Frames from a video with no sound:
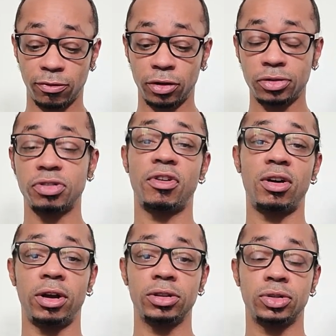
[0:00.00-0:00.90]
first of
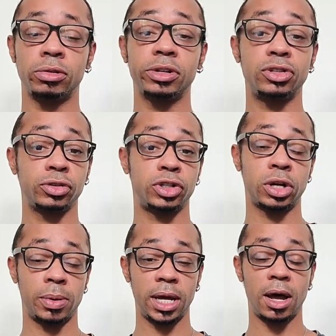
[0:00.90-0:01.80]
all, Taurus, you're
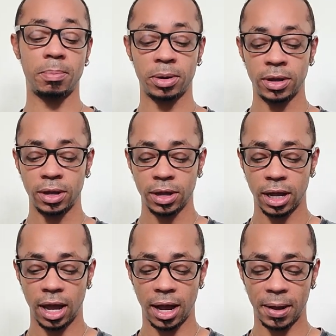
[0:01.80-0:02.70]
showing up
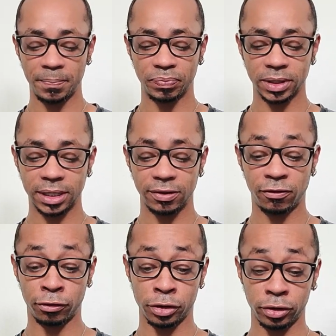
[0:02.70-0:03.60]

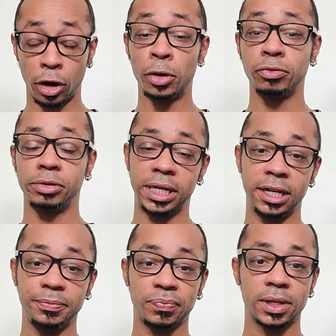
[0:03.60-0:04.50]
for your own
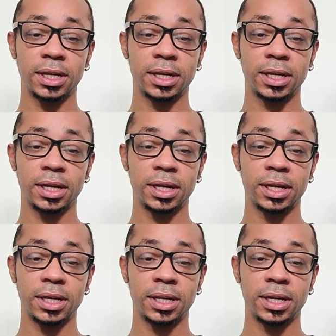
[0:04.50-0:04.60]
reading.